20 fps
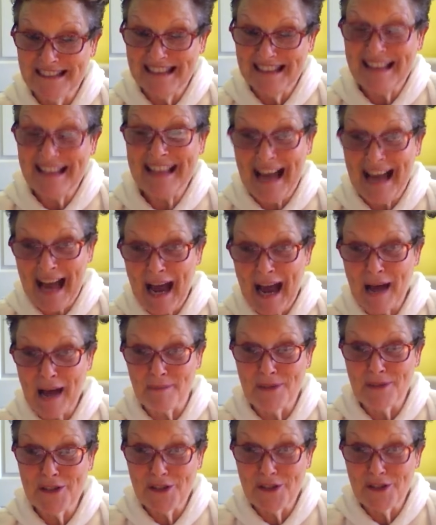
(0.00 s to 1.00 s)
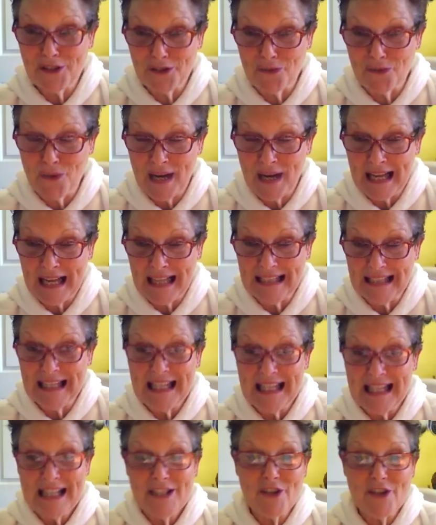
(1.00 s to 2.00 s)
That happens as well.
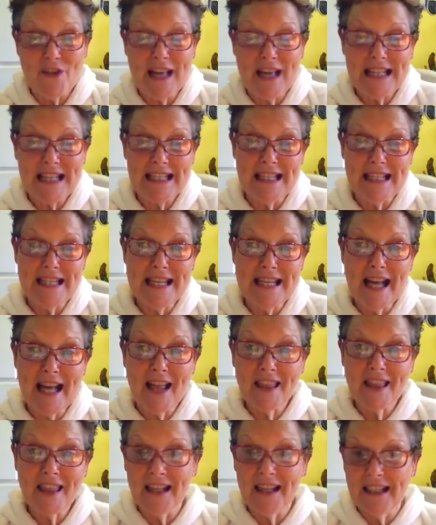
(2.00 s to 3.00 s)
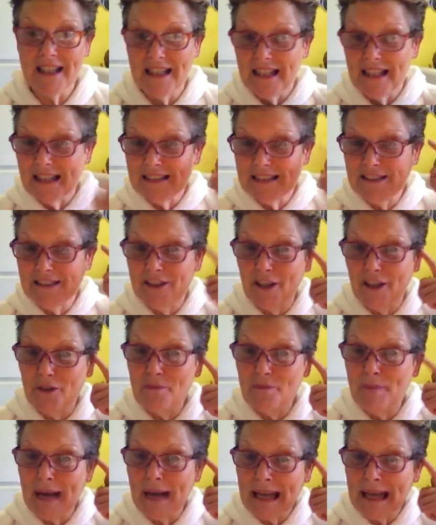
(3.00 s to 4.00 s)
So that's another, you know,
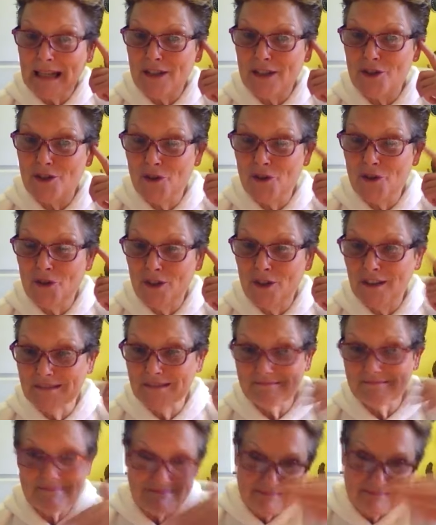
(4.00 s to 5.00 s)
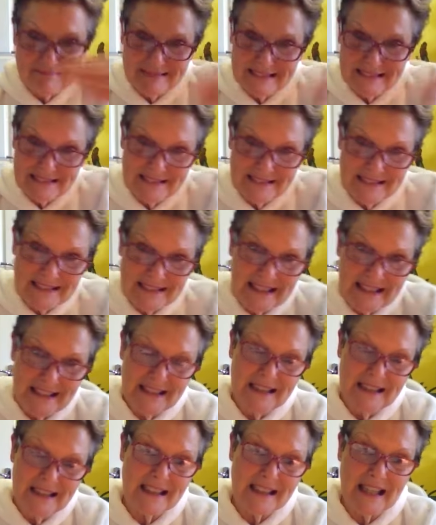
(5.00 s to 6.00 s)
backdoor little